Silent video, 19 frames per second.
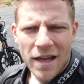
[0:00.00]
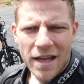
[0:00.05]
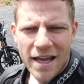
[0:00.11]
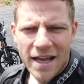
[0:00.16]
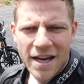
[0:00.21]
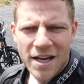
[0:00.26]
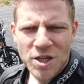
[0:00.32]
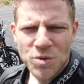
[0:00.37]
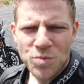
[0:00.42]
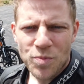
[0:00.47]

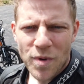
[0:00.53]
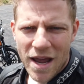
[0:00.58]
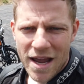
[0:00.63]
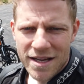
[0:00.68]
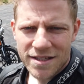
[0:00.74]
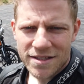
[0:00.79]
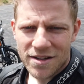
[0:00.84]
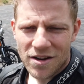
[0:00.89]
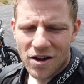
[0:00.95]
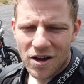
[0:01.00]
It is
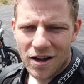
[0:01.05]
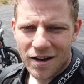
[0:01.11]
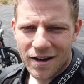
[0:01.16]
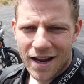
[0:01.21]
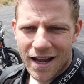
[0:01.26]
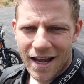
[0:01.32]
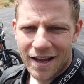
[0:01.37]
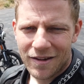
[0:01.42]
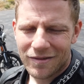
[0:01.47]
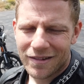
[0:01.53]
based on
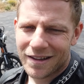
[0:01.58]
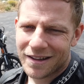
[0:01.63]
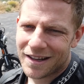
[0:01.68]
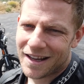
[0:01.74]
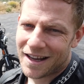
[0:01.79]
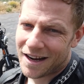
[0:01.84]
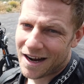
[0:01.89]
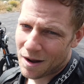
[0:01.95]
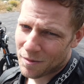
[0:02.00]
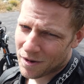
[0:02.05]

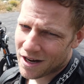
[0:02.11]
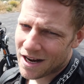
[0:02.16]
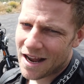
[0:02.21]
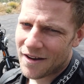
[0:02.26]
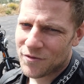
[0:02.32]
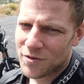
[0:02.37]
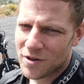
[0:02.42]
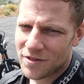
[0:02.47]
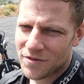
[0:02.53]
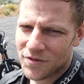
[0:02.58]
and I'm gonna
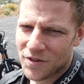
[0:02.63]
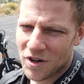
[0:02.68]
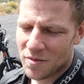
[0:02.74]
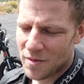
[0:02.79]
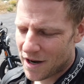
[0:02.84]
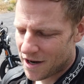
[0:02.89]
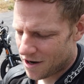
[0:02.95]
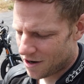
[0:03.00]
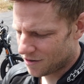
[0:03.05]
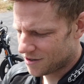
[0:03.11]
have to refer to
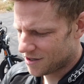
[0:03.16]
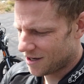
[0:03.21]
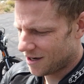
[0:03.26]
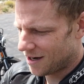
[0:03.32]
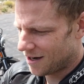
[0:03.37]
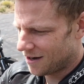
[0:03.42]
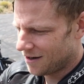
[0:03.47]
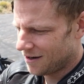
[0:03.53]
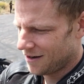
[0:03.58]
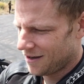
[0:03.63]
my notes
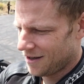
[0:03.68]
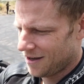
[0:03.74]
here,